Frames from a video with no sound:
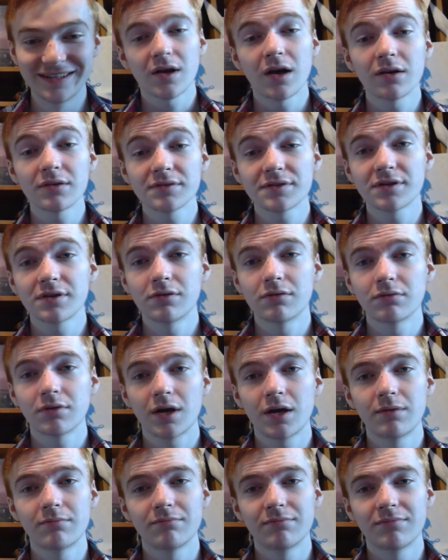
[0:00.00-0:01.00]
Also,
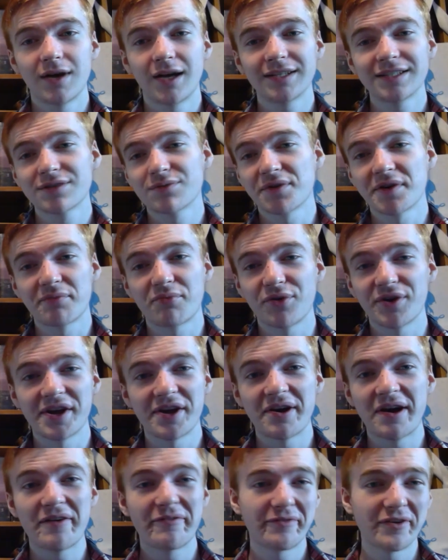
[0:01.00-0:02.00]
I just want to point
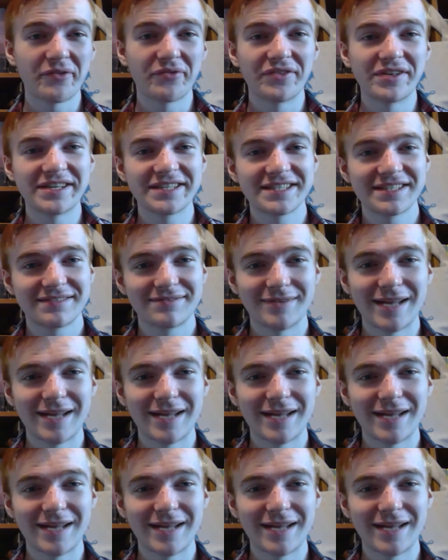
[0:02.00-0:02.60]
out, I found this.